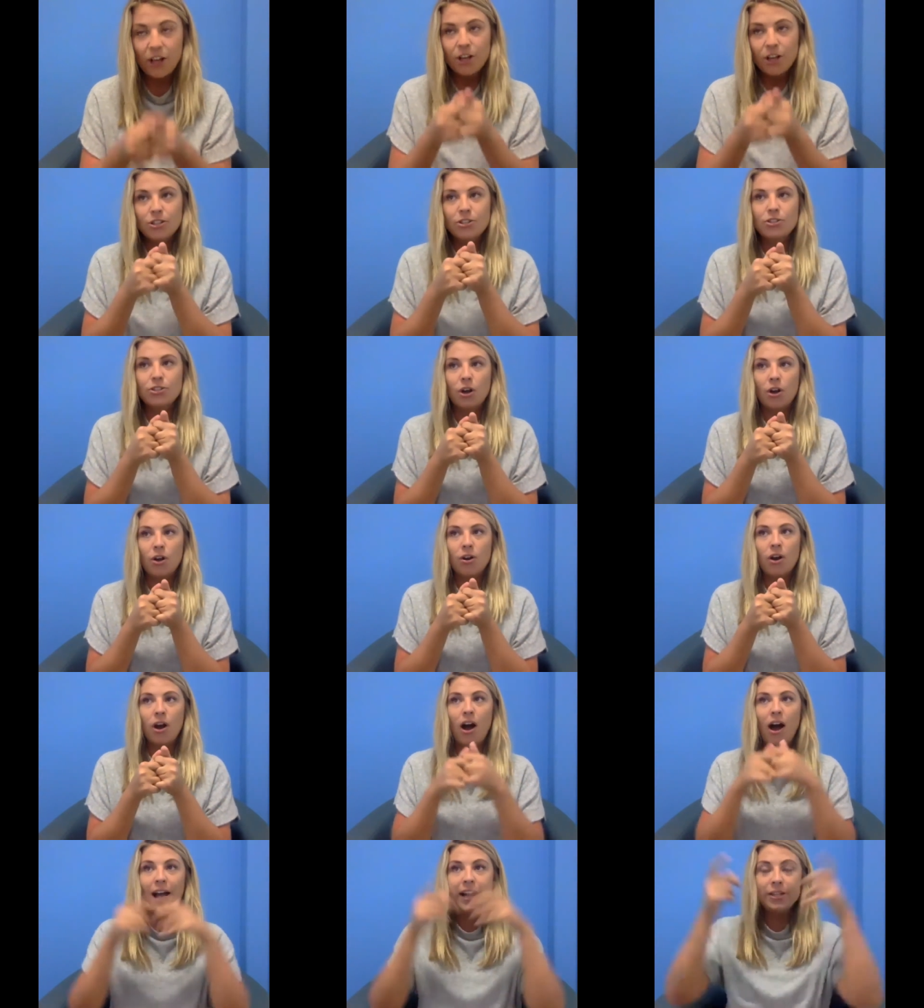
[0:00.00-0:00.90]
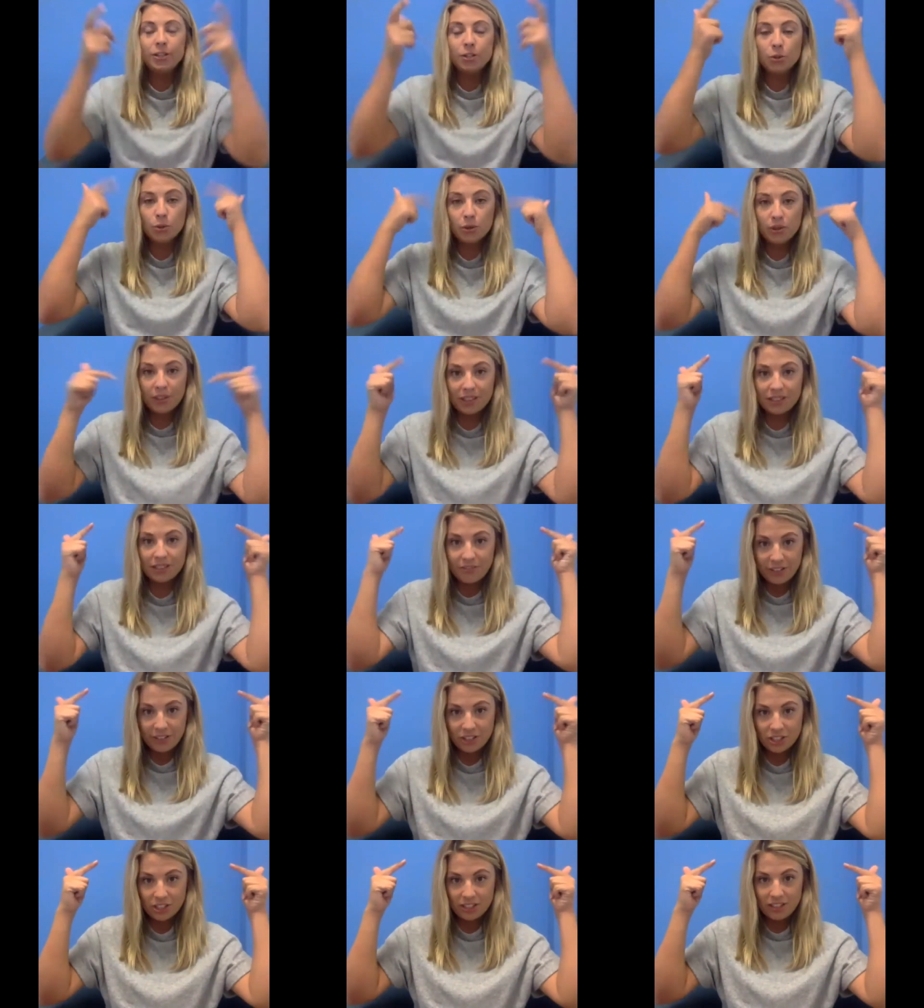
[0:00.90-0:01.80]
So I took this
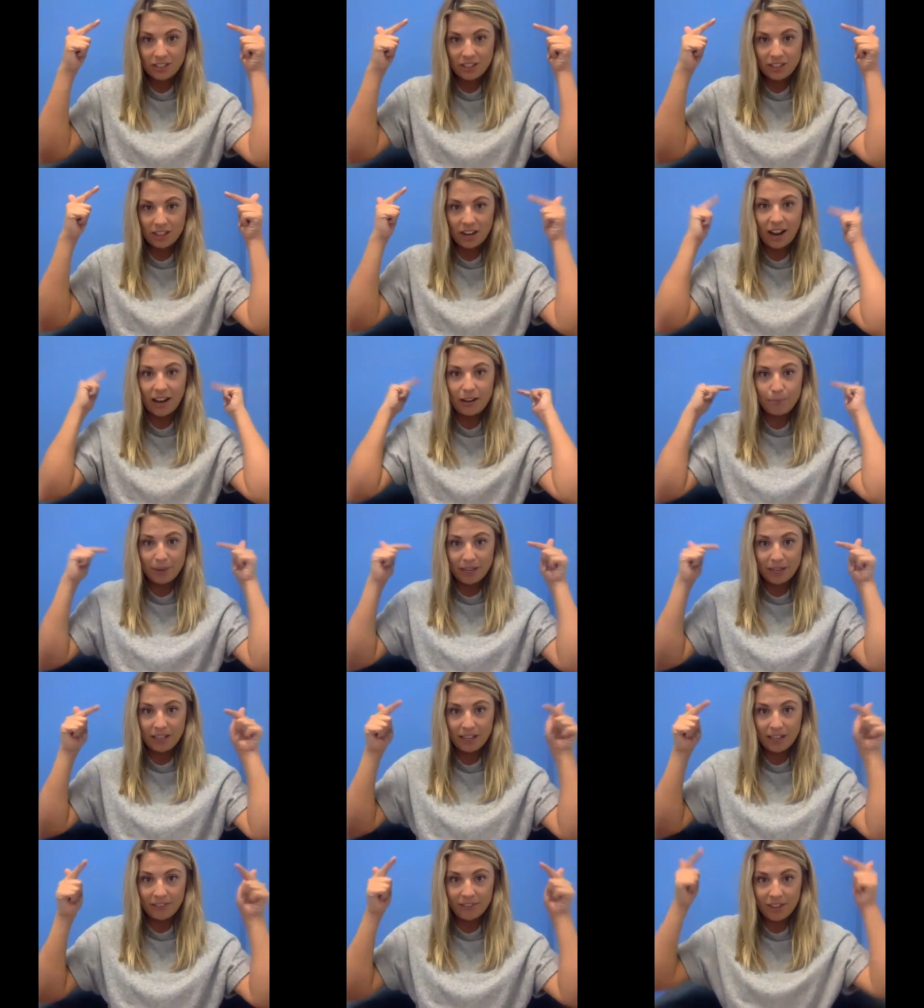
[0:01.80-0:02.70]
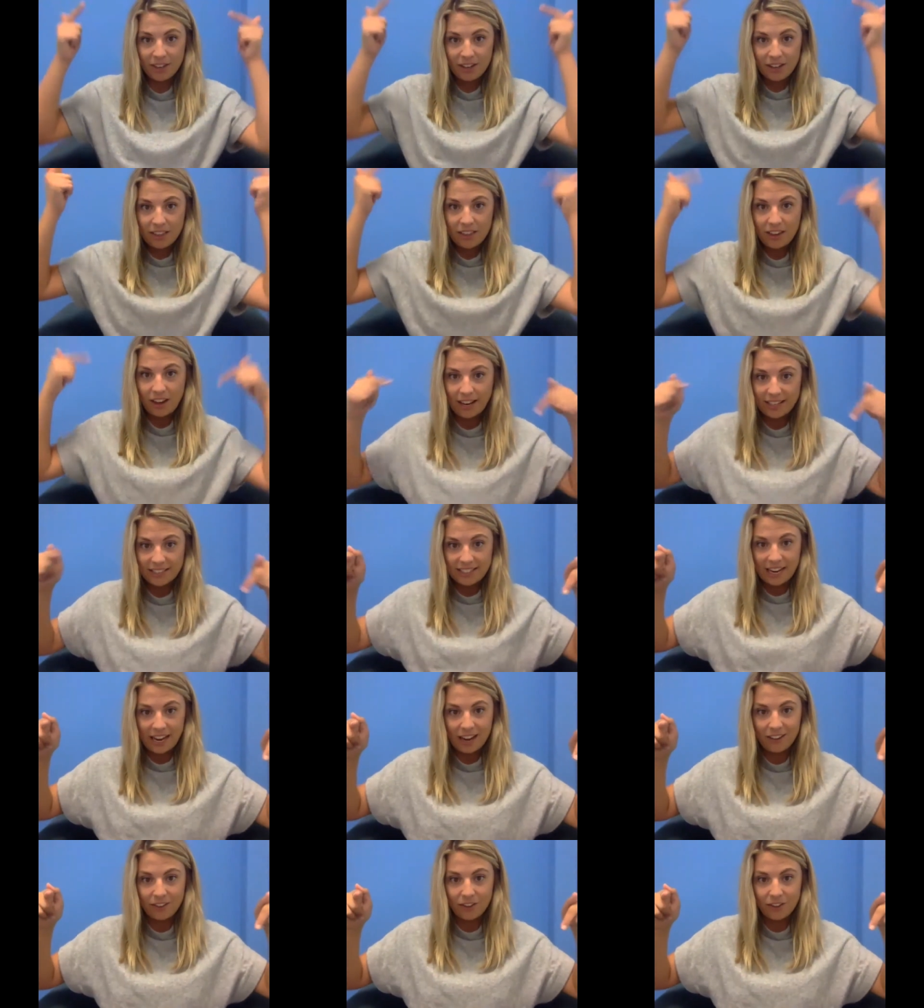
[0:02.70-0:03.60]
vision that I'd been given and that I
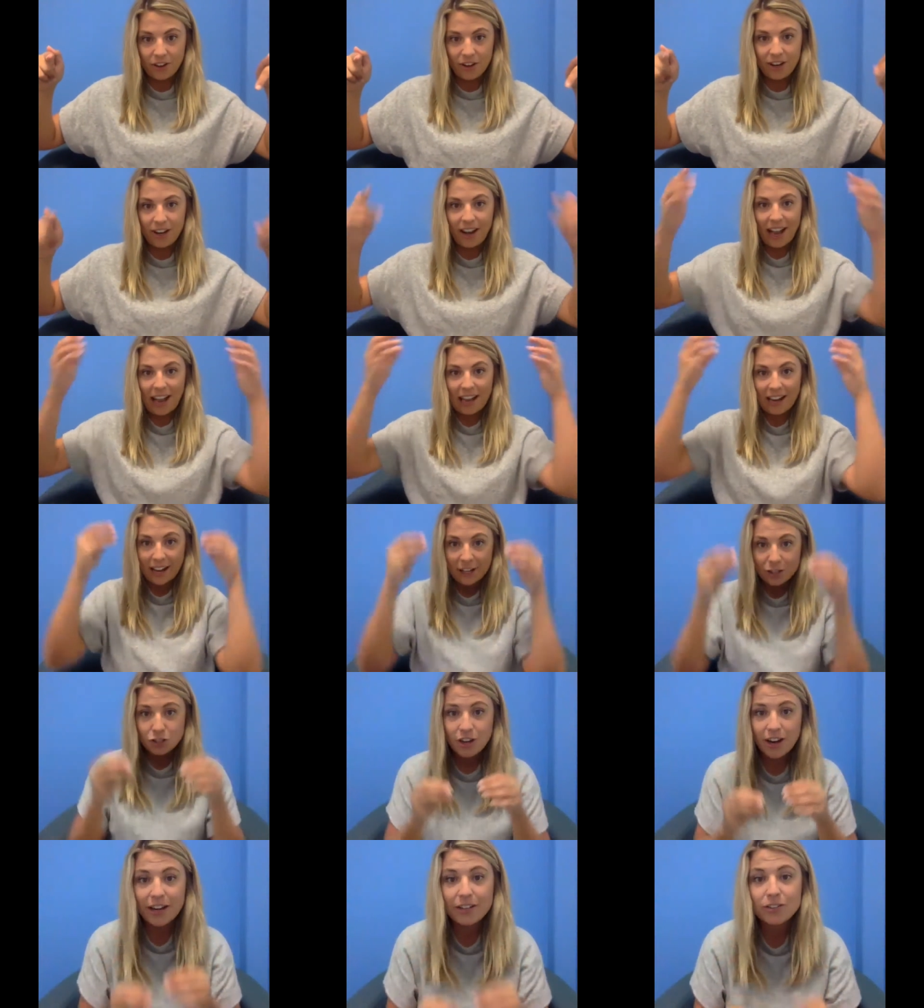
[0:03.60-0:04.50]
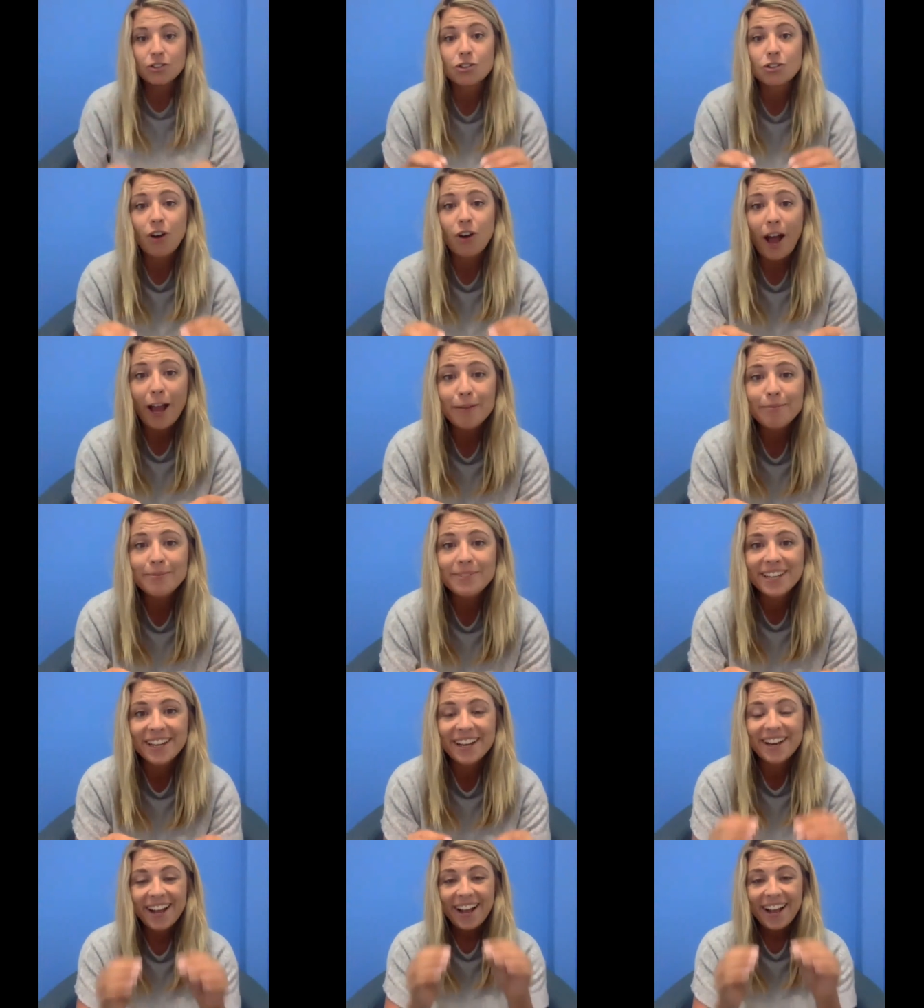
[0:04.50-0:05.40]
downloaded and I transcribed
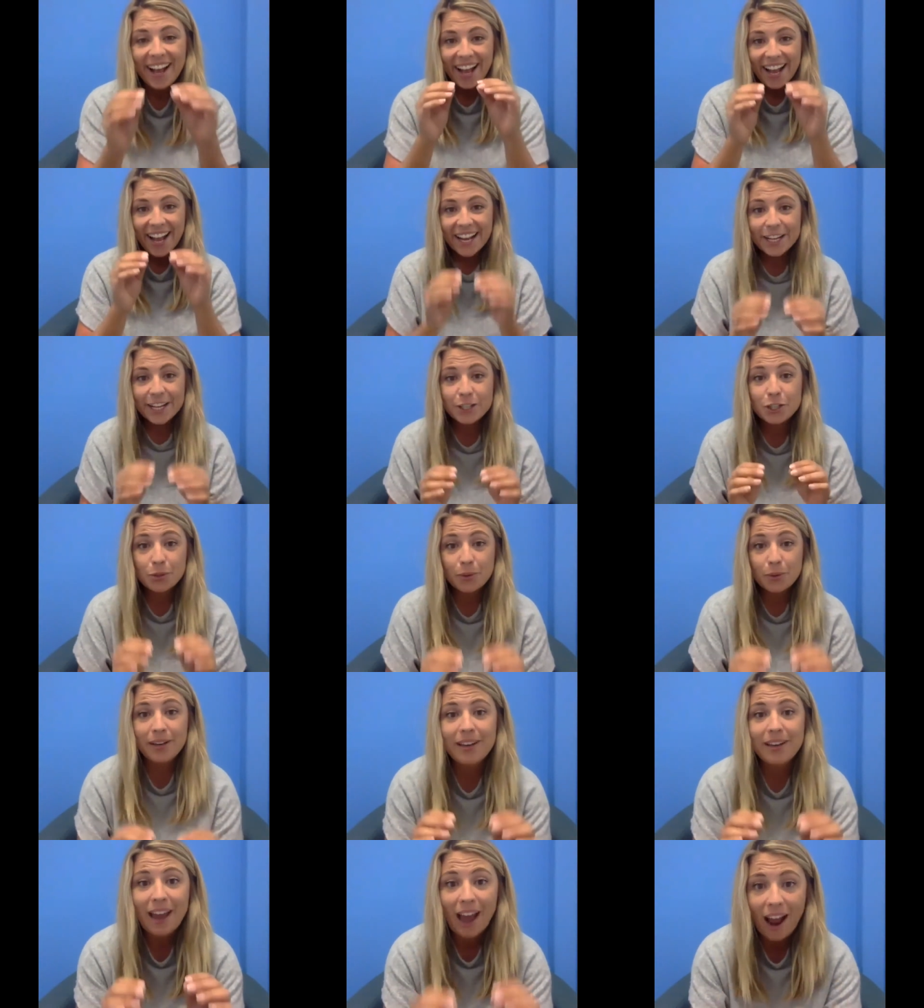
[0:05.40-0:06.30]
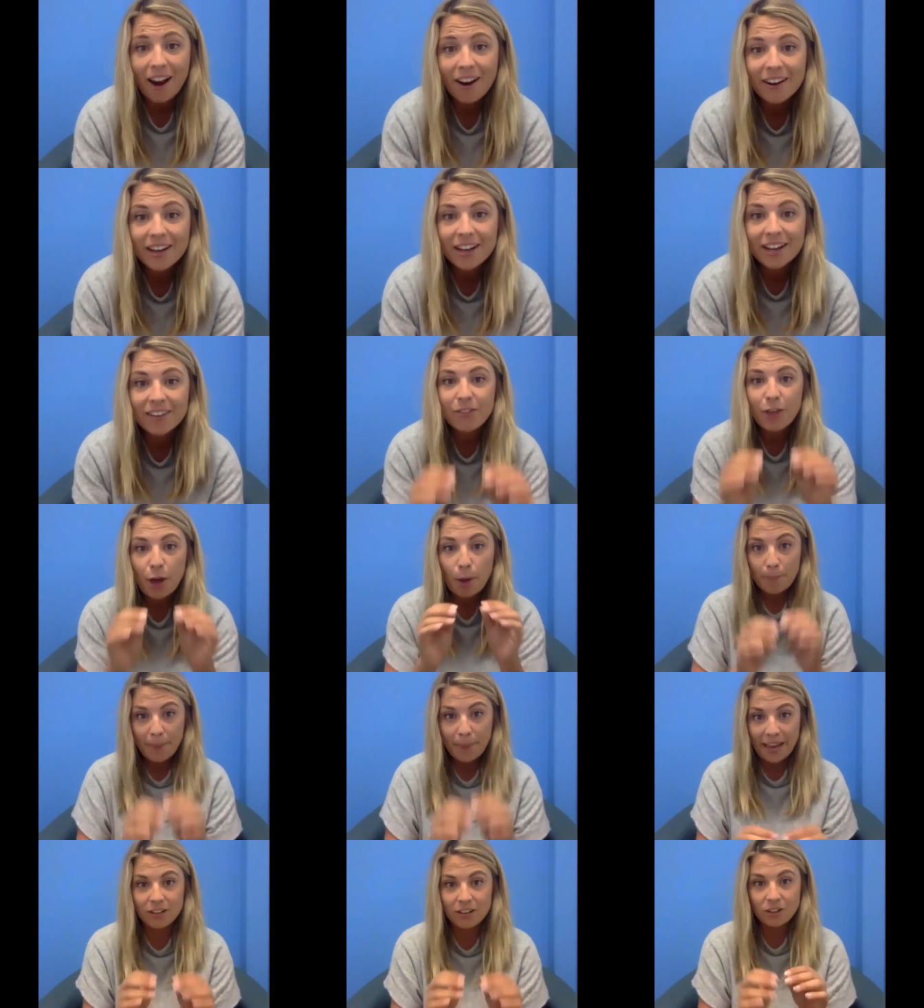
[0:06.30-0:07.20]
it into a narrative that
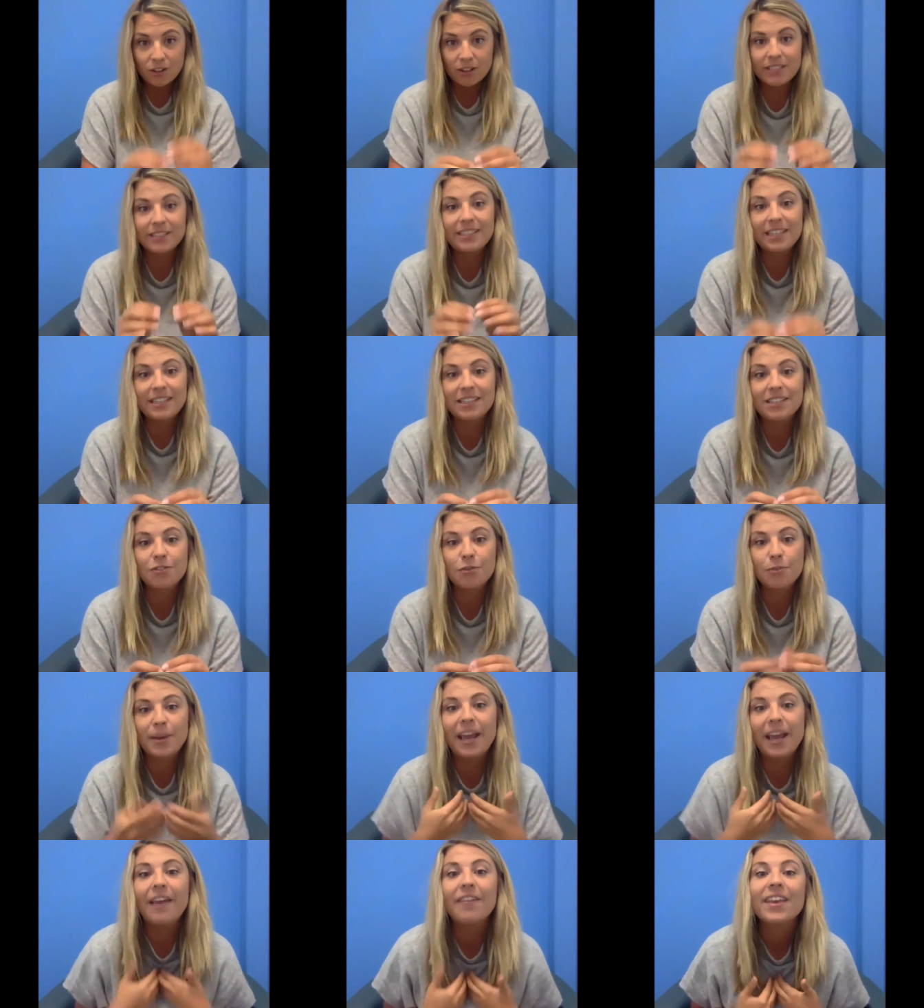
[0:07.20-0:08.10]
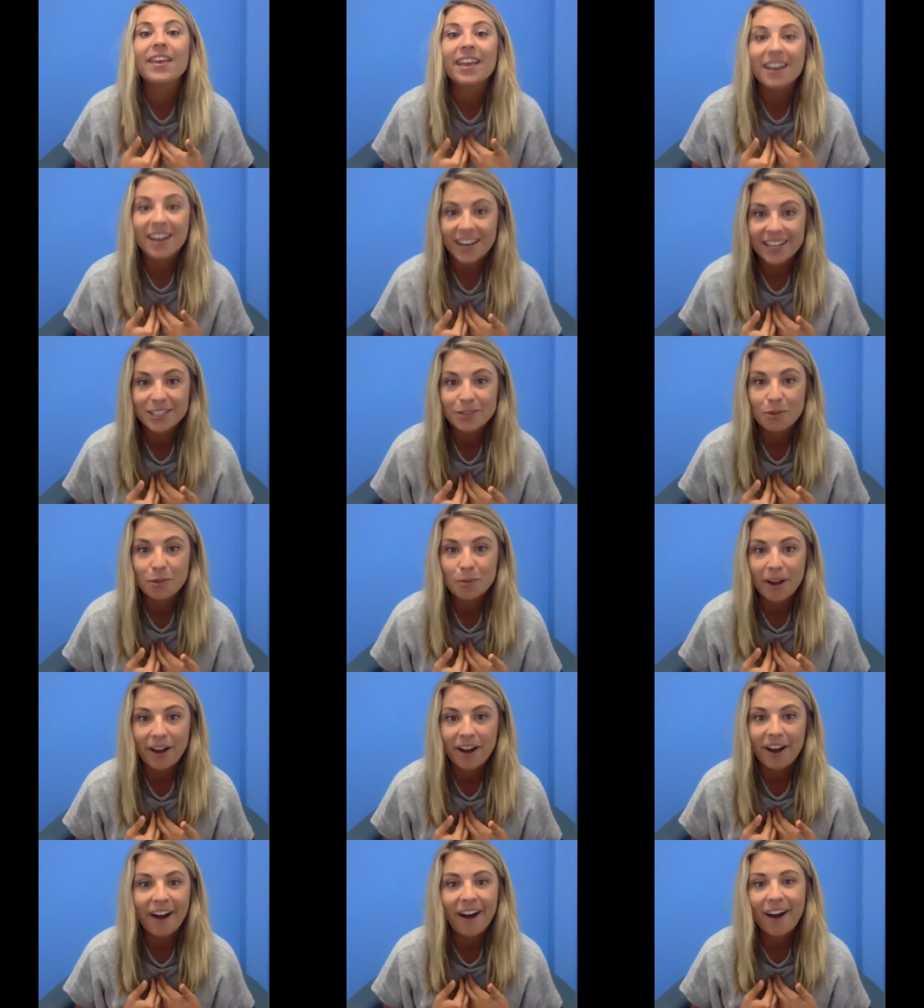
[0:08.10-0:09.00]
made a lot of sense for me and that connected with my
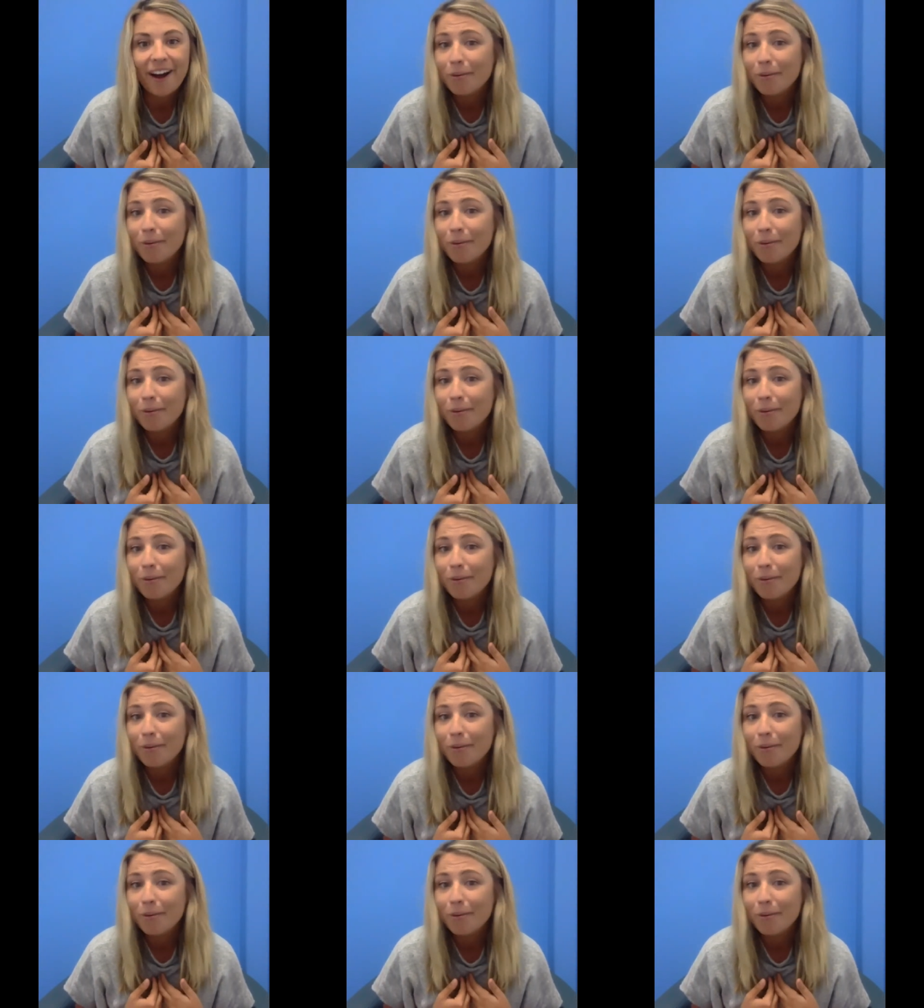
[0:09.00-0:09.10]
heart.